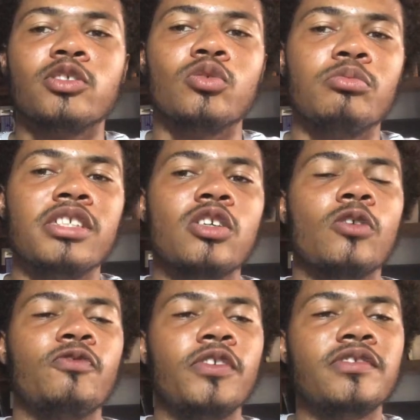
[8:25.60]
to be
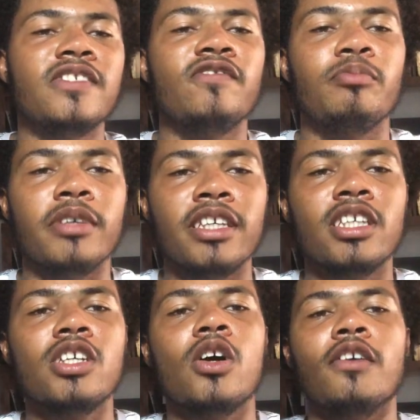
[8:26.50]
on 15th May
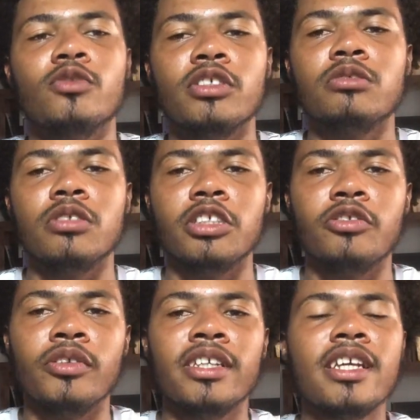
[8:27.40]
of
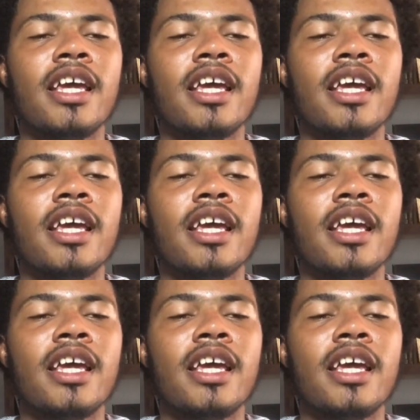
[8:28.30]
2023,